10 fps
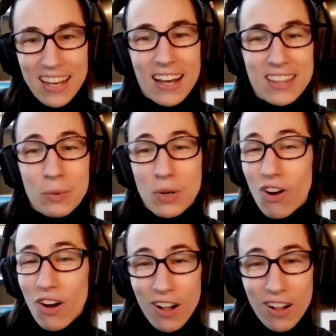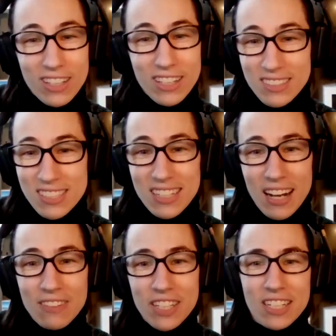I think we're all guilty
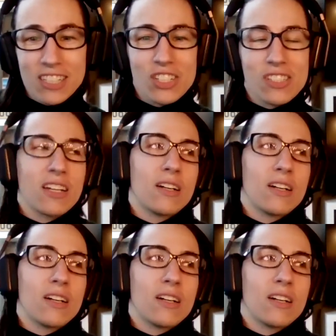of it and just like,